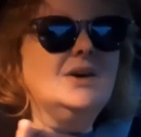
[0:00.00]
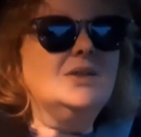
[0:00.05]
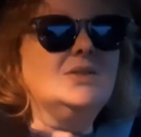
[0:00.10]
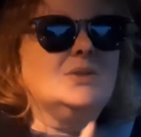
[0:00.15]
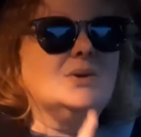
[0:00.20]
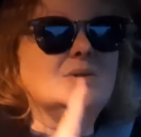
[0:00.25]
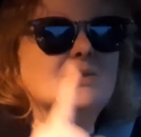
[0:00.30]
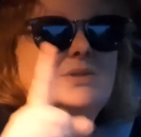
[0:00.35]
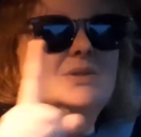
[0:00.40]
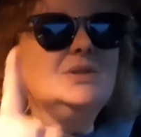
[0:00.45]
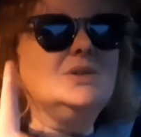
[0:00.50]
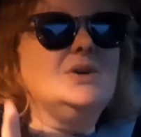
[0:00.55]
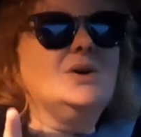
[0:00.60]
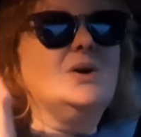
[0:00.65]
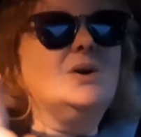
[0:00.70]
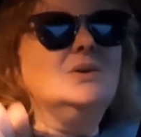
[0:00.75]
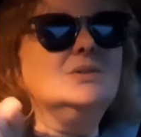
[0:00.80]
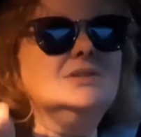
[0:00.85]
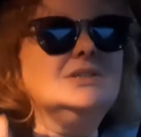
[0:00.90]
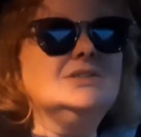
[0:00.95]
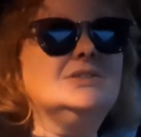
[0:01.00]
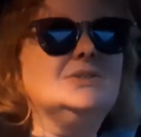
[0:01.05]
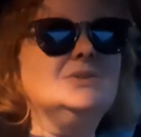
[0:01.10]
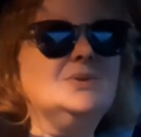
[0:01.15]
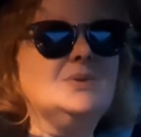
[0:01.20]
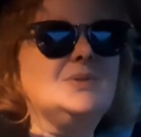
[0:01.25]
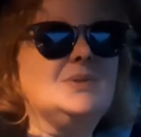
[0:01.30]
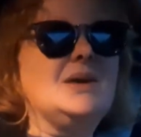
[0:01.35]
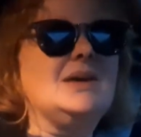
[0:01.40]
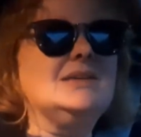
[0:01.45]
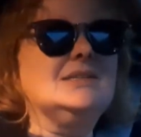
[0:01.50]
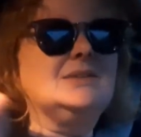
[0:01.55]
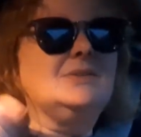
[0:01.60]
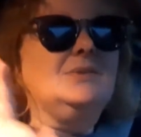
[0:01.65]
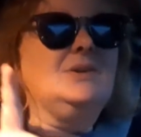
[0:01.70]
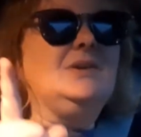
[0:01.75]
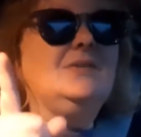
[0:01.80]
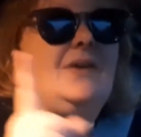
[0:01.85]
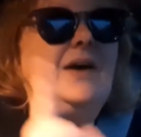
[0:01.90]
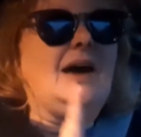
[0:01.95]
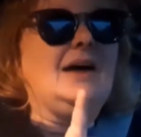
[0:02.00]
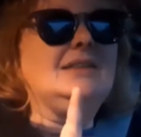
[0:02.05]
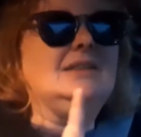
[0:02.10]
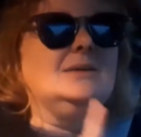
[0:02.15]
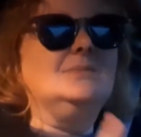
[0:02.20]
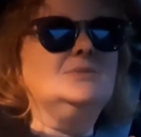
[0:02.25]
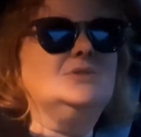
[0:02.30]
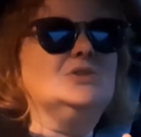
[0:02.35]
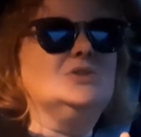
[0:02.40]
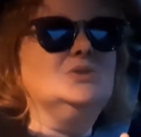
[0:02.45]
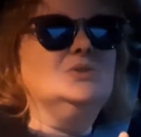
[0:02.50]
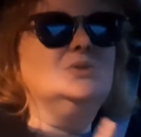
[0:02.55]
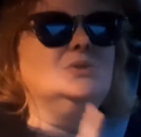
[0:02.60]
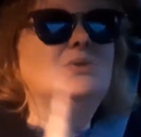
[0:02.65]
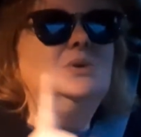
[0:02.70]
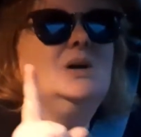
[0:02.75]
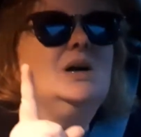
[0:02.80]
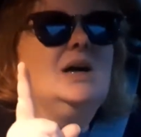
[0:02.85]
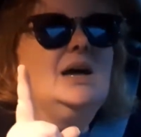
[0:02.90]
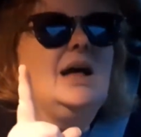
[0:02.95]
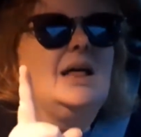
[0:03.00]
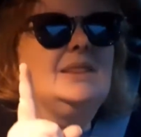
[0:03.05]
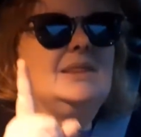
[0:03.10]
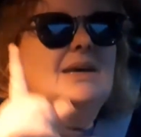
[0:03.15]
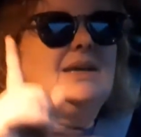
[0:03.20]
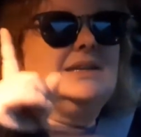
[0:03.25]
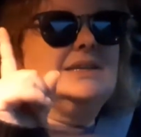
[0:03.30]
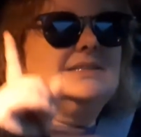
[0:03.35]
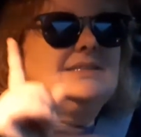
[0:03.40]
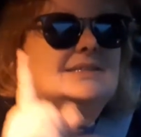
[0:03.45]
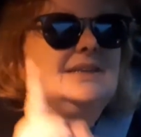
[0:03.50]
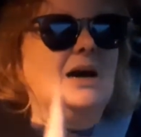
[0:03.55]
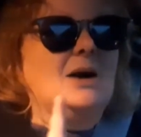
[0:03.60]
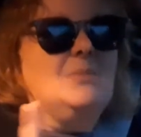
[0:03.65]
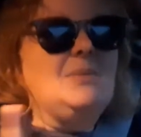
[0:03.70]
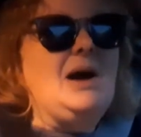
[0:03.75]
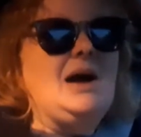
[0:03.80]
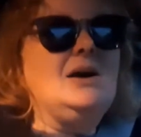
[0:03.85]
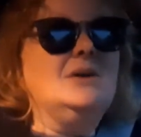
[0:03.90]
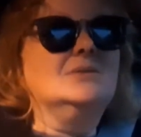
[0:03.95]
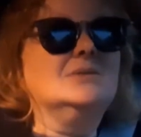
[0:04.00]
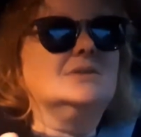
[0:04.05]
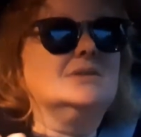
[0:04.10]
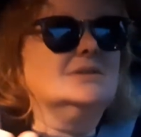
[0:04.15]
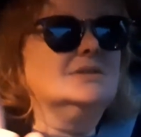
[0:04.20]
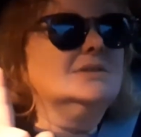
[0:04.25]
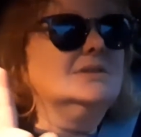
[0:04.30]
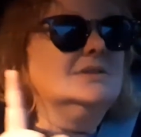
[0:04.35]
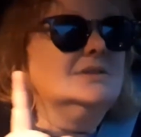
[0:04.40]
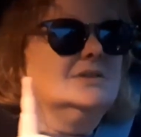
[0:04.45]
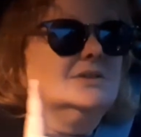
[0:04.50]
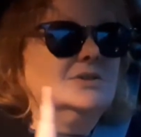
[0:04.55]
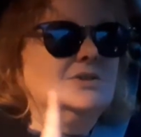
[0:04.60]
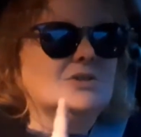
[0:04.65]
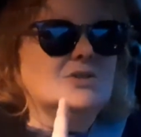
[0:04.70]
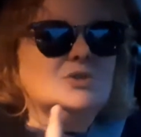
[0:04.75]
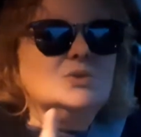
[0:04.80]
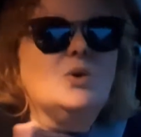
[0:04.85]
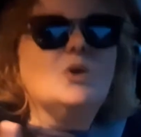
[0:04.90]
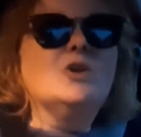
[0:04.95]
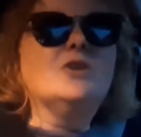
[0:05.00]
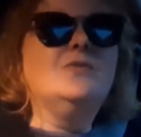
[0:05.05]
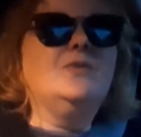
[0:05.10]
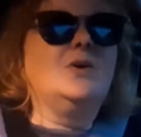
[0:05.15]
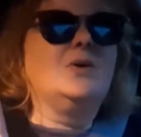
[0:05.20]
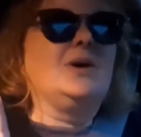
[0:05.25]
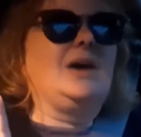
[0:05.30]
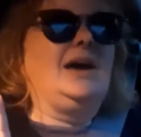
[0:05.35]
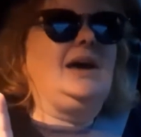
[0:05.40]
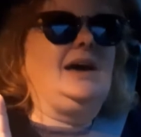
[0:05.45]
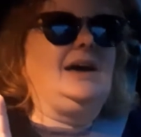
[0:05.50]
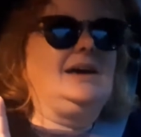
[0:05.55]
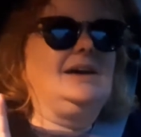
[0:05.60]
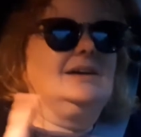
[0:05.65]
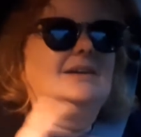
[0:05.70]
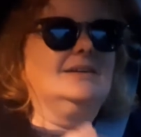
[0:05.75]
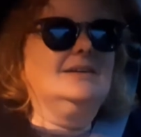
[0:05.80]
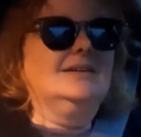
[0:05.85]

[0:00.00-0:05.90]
Those are the only two things that we've had them do that has come out sort of okay.